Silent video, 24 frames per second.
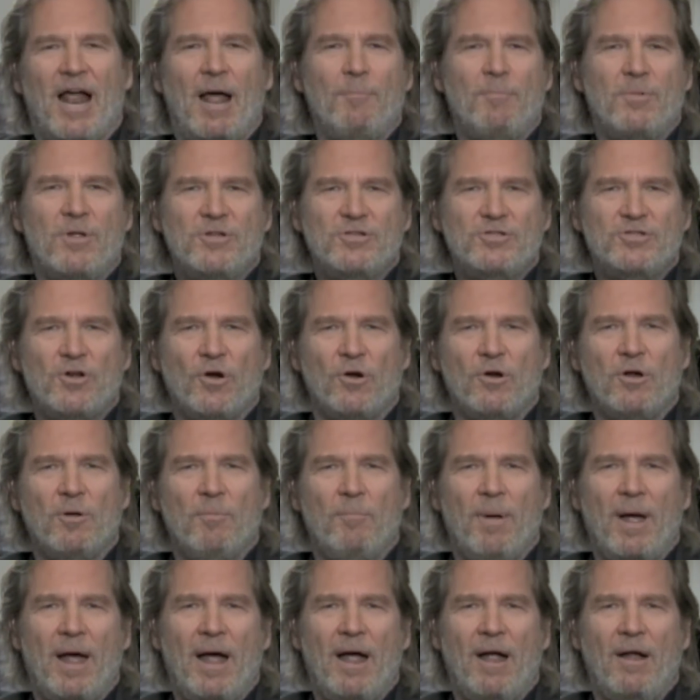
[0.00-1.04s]
I'm concerned
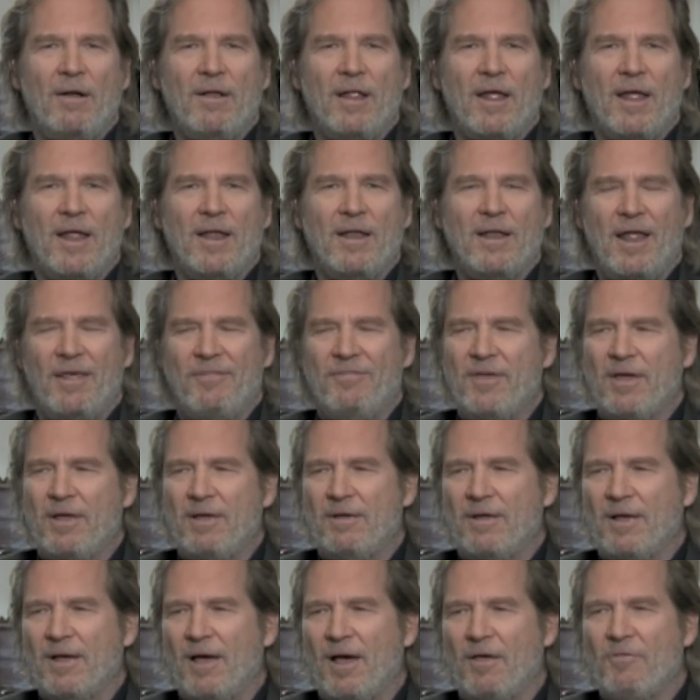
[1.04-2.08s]
about, and I
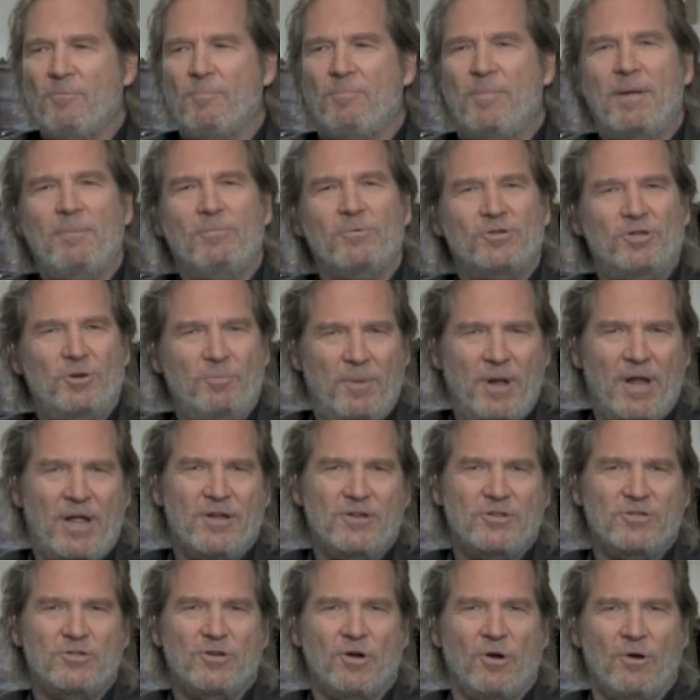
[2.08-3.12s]
think other people should be
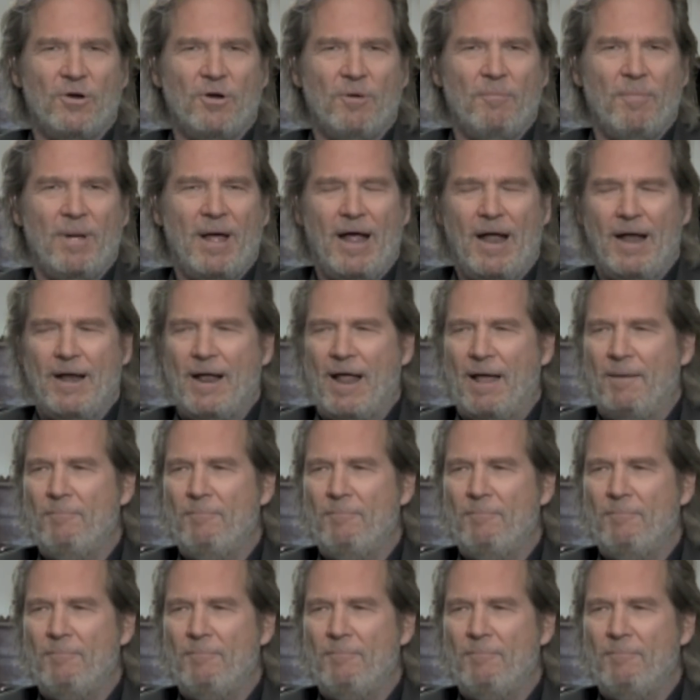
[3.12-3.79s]
concerned about.